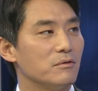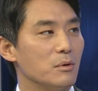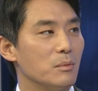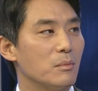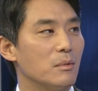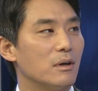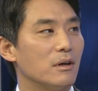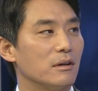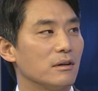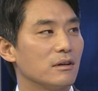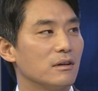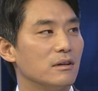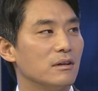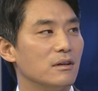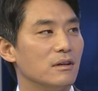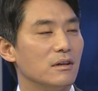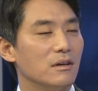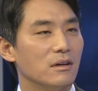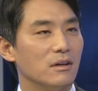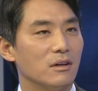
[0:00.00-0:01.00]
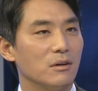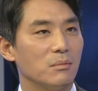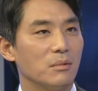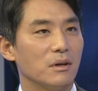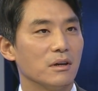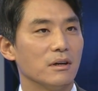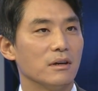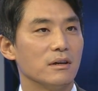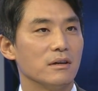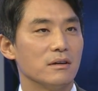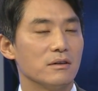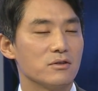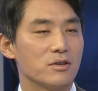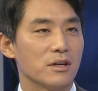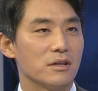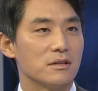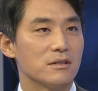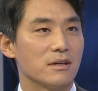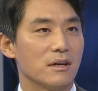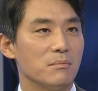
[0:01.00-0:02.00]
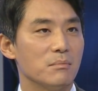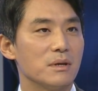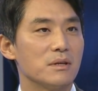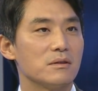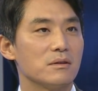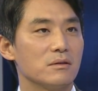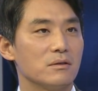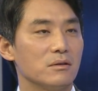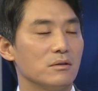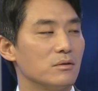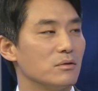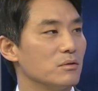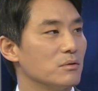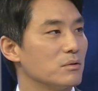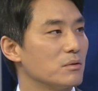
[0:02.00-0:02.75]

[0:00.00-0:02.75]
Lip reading: remark by a Chinese ambassador to